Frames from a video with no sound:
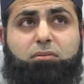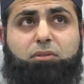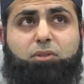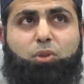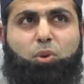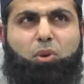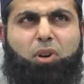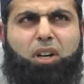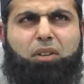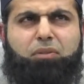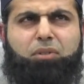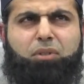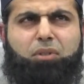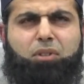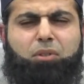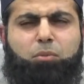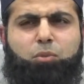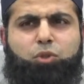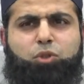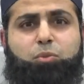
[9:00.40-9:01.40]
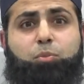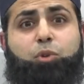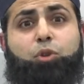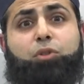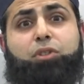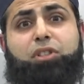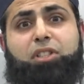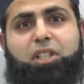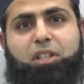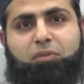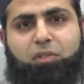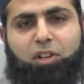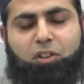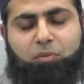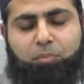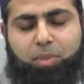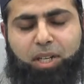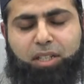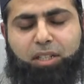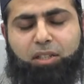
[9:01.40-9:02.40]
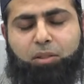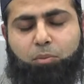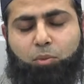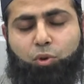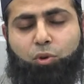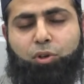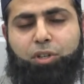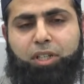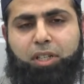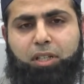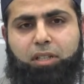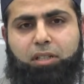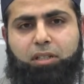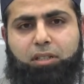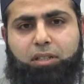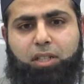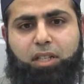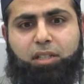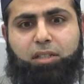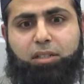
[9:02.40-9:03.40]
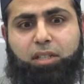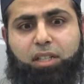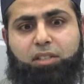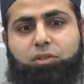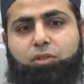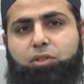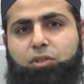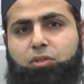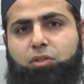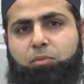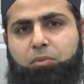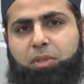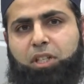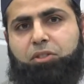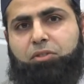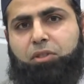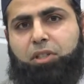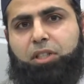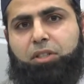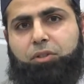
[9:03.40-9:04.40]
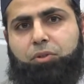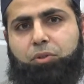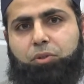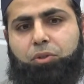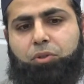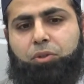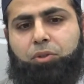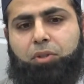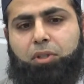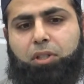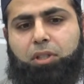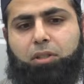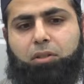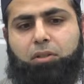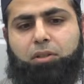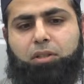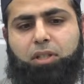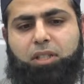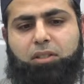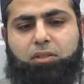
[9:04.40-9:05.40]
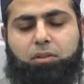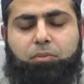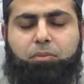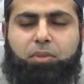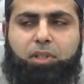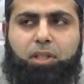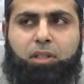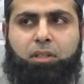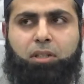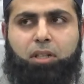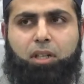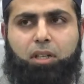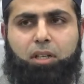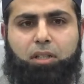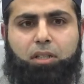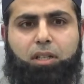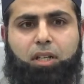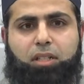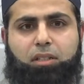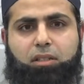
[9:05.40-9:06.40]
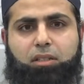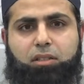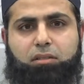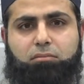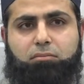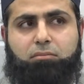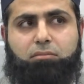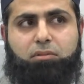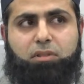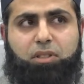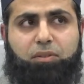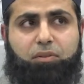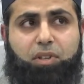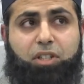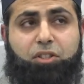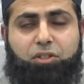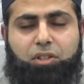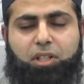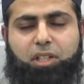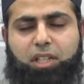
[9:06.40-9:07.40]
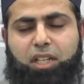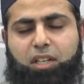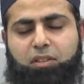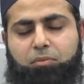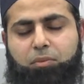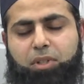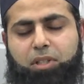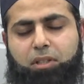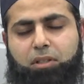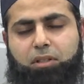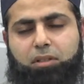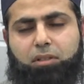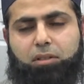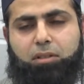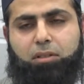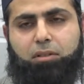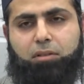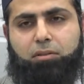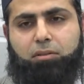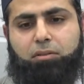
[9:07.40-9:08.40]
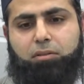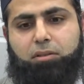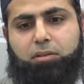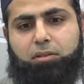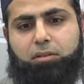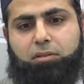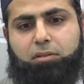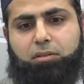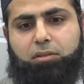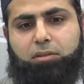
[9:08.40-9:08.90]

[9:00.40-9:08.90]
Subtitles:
don't have to almost pull yourself out of bed in the morning, then that's going to come naturally to you. That's something that eventually gave me the